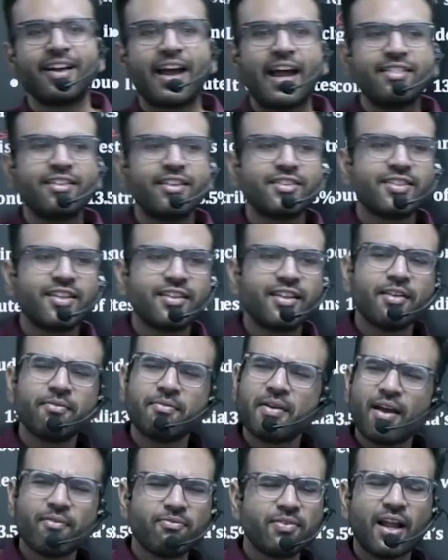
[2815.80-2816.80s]
And they say that
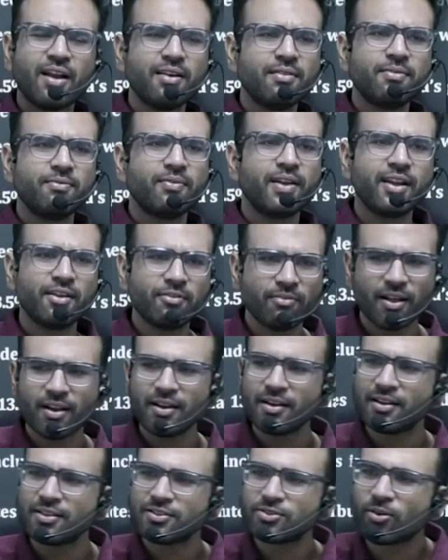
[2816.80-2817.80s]
we have done very
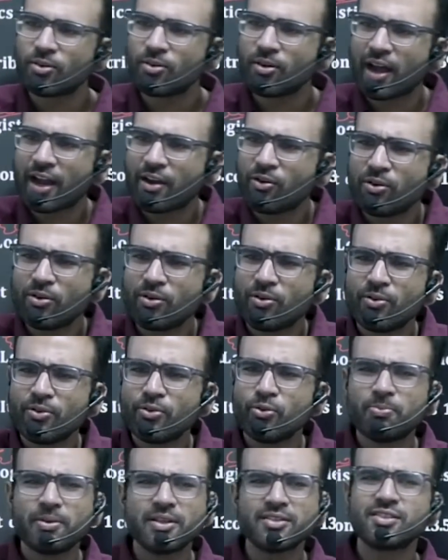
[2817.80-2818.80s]
well, so I don't know,
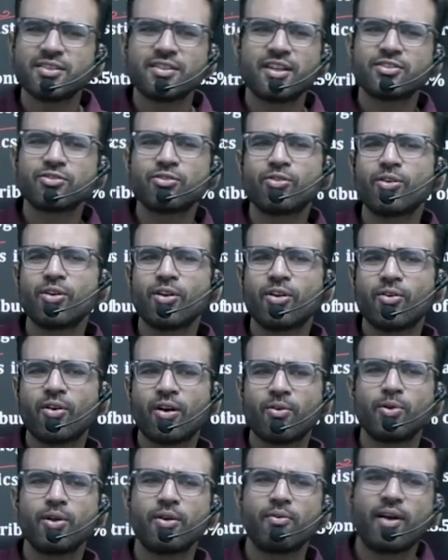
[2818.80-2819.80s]
UPSC does not know
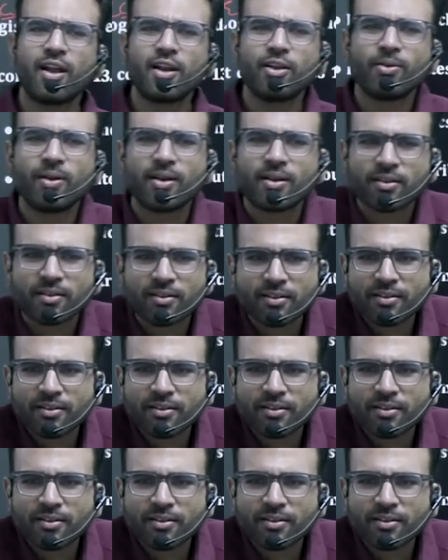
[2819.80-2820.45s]
how to evaluate.